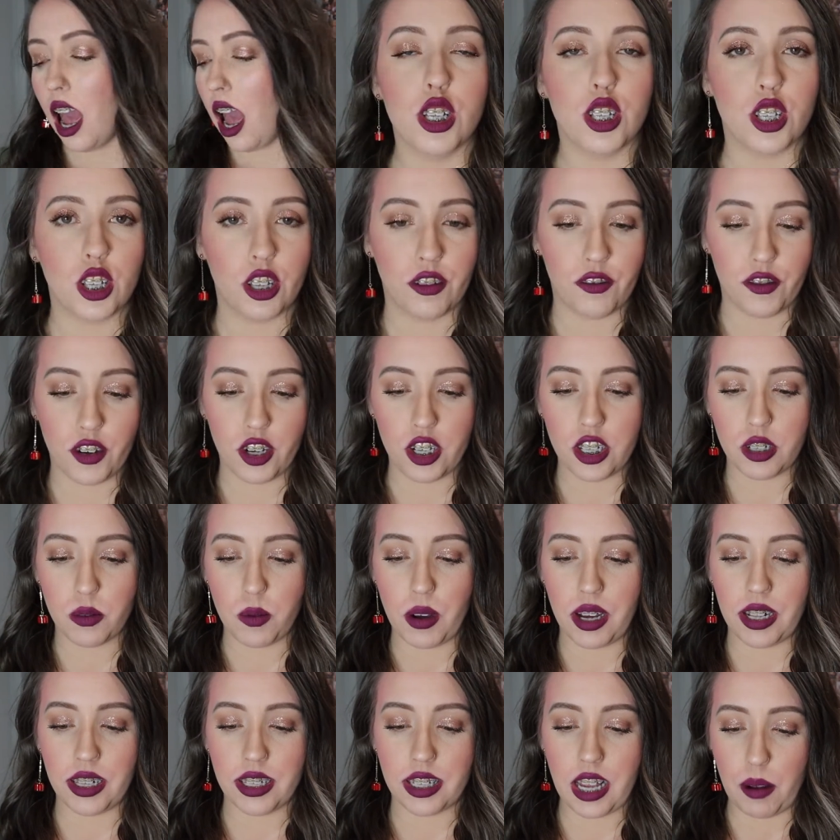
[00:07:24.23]
So the first
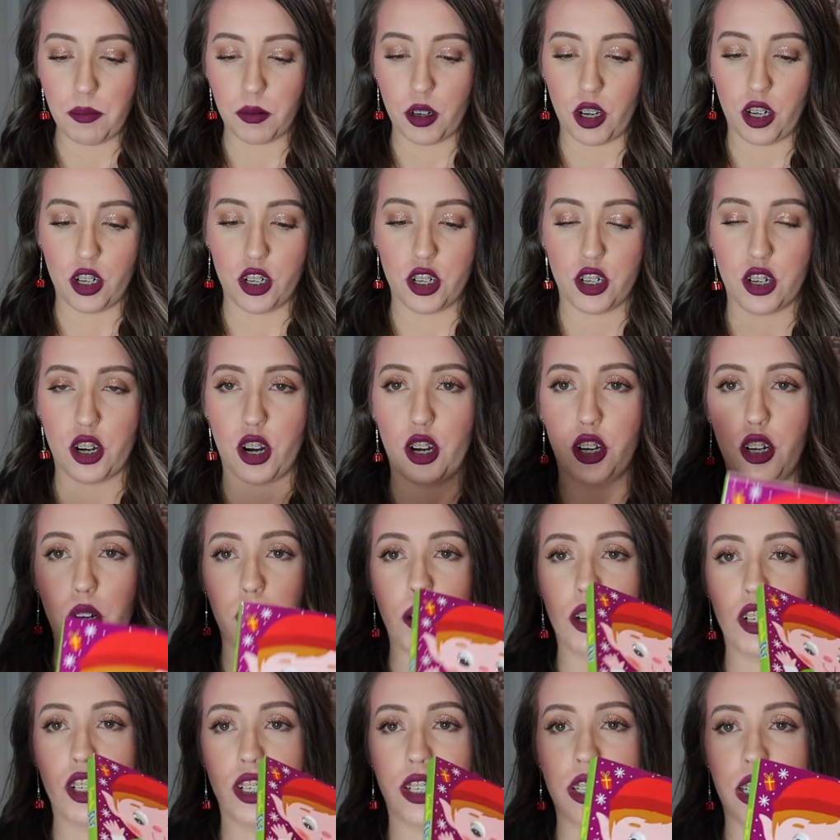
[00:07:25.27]
ones I'm going to show you
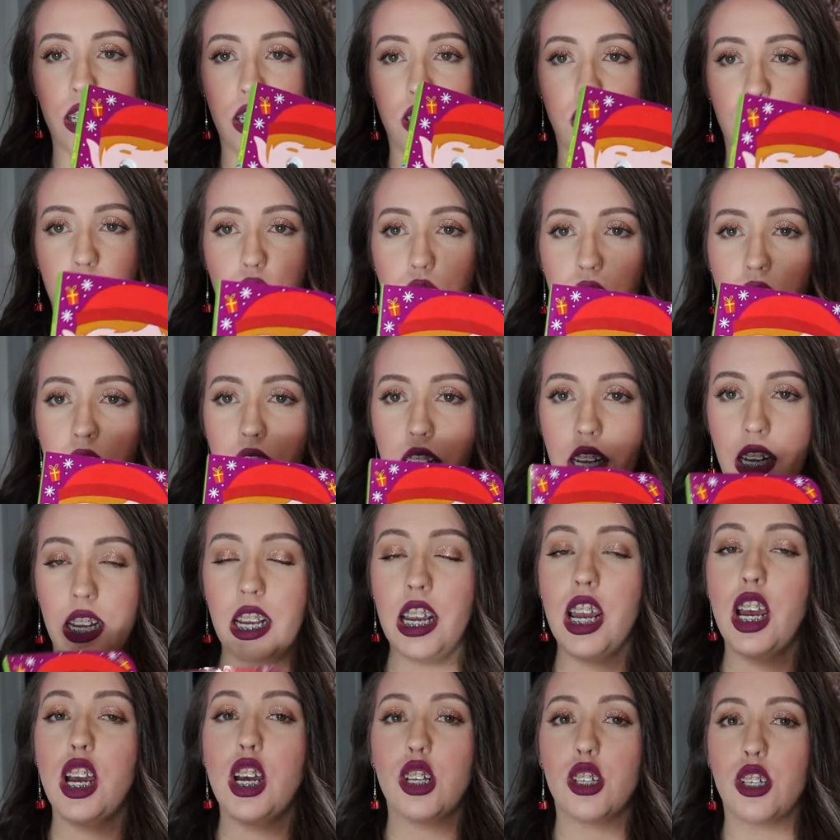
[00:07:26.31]
are just these 2
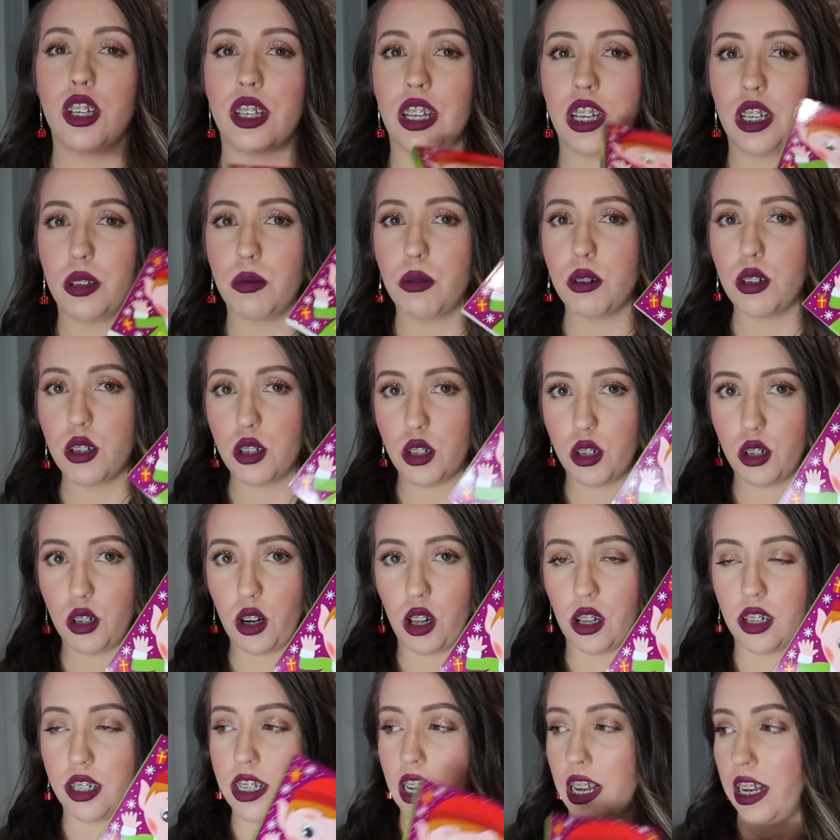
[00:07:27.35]
here. So these were
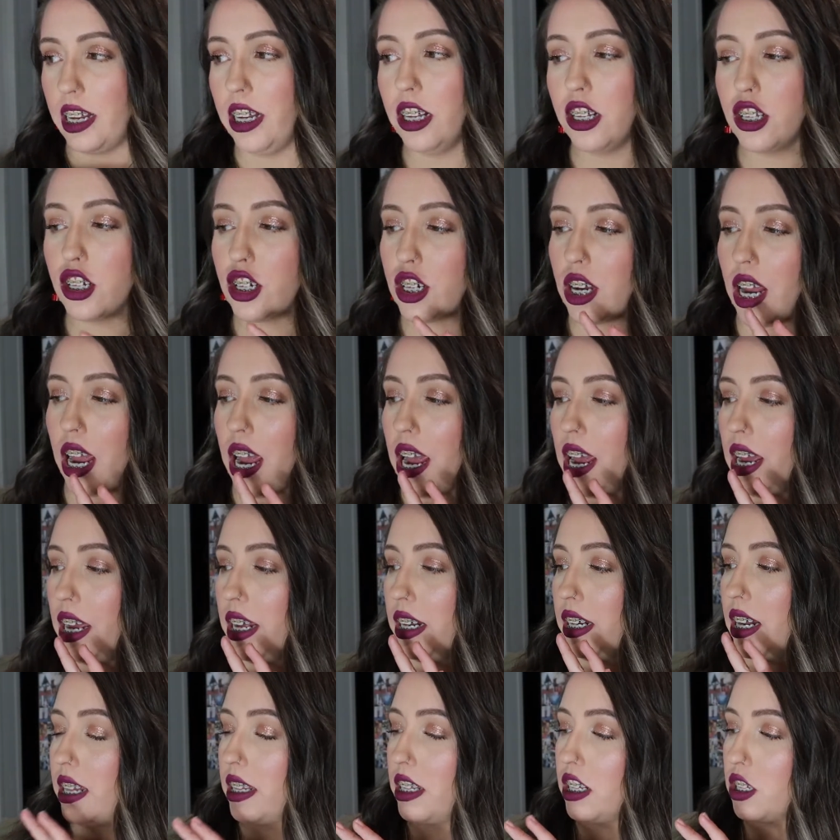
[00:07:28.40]
$2 each,
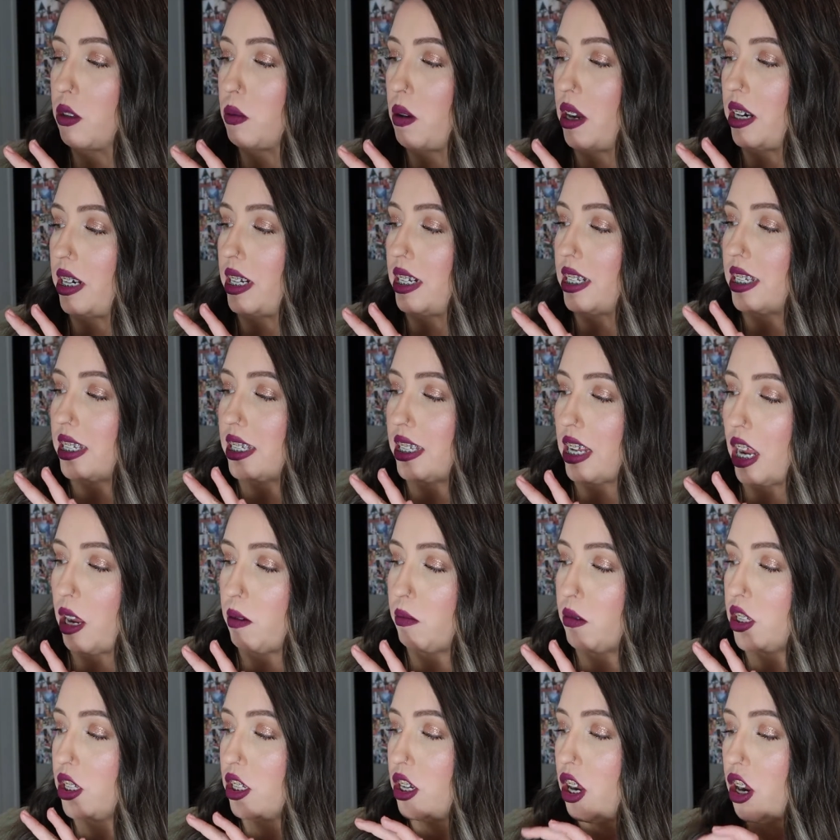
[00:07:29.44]
and this one is Sam
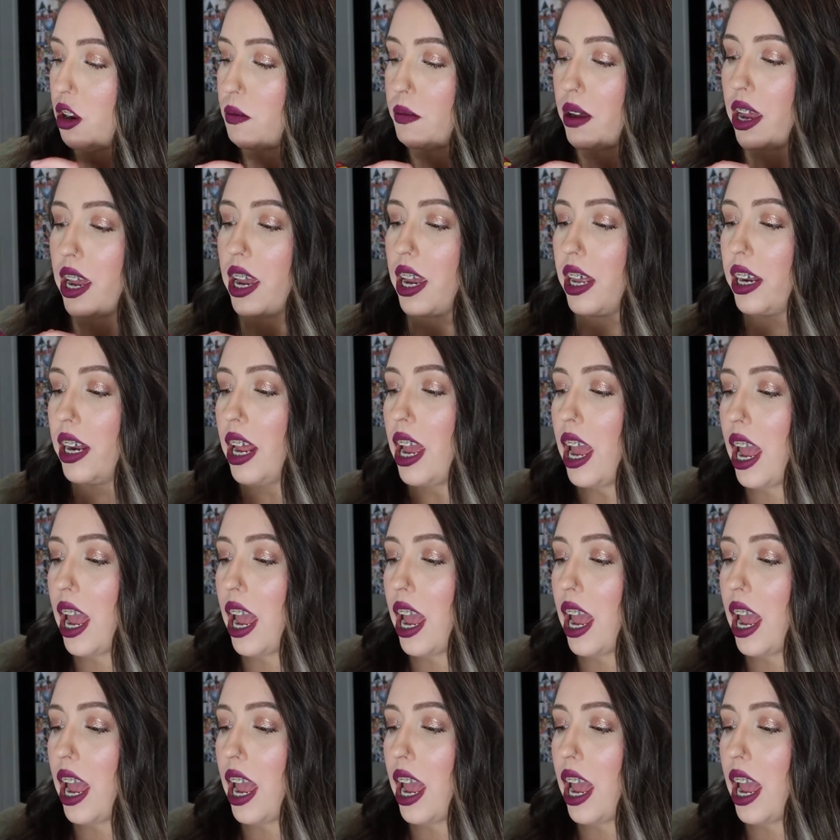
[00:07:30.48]
the Snowman